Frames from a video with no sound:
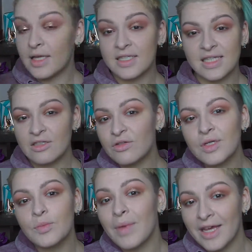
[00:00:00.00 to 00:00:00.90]
It's not
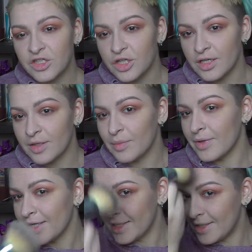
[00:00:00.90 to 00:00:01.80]
doing magic,
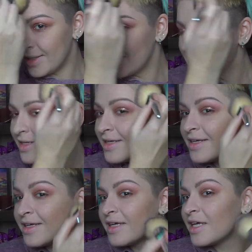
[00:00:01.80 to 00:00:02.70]
but
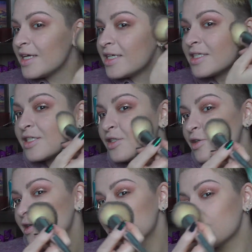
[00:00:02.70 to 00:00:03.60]

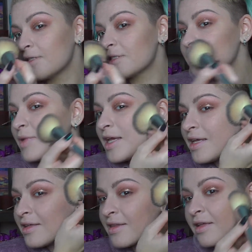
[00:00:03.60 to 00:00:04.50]
it's
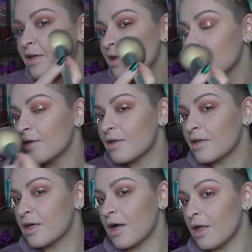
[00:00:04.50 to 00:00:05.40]
making
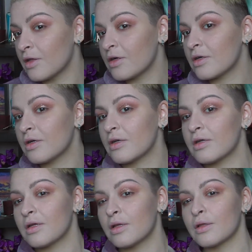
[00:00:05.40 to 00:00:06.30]
the color
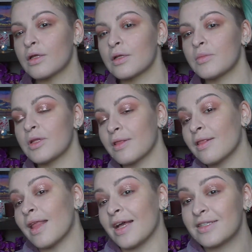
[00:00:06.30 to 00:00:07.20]
a little
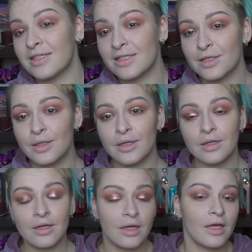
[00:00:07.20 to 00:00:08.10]
bit less
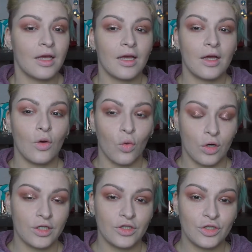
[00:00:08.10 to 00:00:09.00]

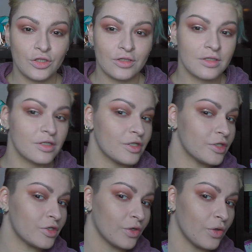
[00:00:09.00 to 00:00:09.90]
orange,
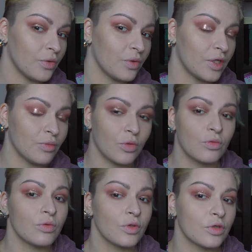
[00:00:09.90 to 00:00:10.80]
so it
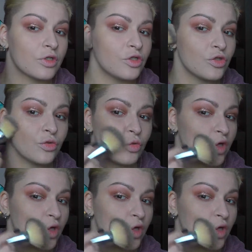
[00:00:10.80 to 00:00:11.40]
won't look too